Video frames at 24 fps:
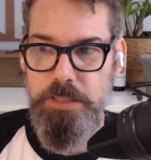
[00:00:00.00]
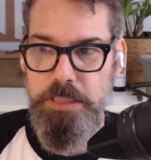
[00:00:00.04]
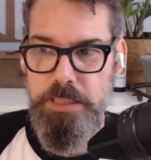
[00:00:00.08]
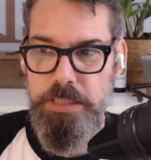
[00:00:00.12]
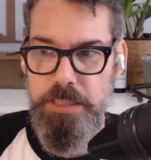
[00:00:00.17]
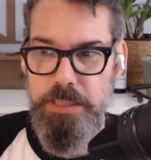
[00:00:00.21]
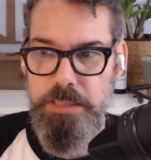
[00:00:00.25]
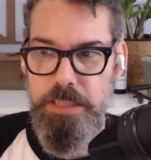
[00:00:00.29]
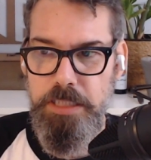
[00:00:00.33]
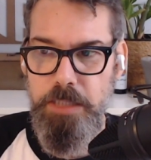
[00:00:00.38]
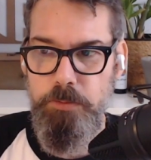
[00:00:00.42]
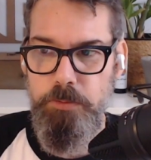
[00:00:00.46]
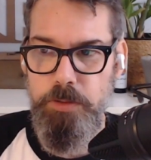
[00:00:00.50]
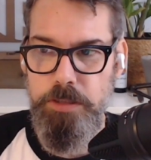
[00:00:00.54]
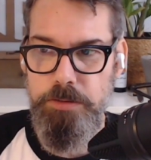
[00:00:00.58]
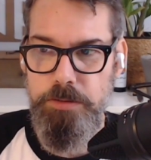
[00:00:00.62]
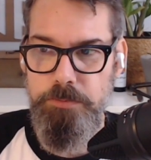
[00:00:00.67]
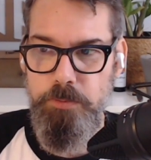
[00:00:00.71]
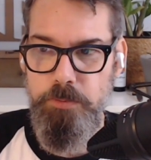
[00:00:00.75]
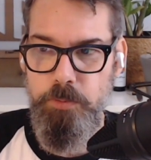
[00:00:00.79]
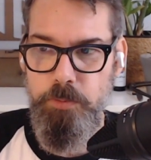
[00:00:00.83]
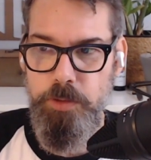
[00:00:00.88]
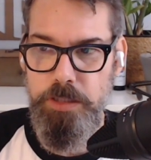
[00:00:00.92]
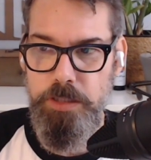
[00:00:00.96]
hear they
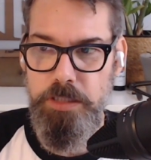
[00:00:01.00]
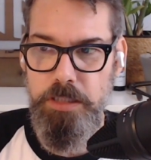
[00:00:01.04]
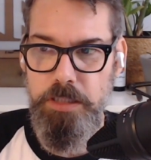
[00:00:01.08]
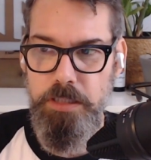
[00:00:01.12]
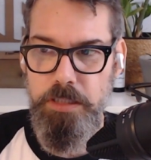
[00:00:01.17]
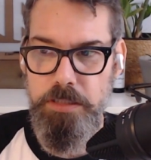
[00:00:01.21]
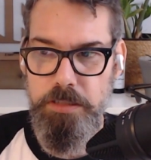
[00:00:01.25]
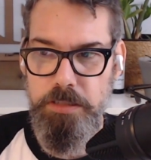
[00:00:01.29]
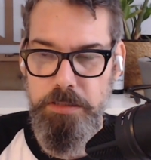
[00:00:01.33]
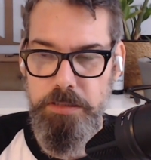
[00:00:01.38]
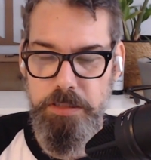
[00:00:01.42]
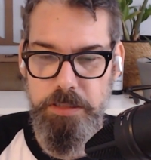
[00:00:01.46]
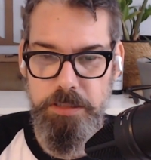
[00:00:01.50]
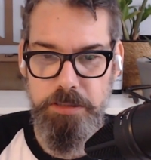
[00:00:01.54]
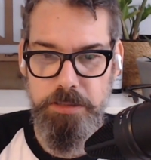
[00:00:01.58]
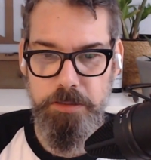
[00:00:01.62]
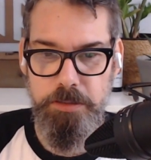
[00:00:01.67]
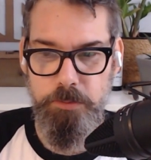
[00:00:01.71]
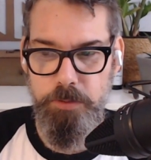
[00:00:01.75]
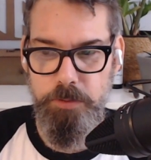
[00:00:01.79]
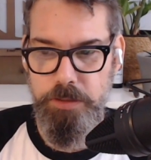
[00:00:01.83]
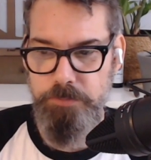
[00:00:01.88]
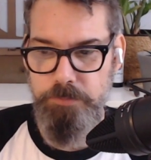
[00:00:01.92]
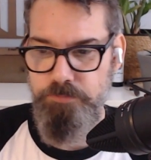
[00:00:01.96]
were working on her, and
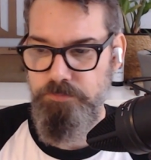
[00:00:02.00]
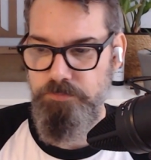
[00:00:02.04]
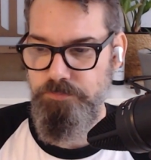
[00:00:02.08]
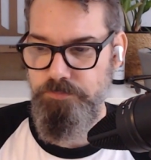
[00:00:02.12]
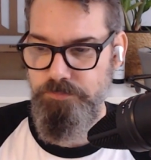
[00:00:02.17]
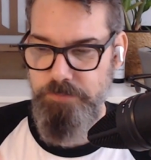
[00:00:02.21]
there were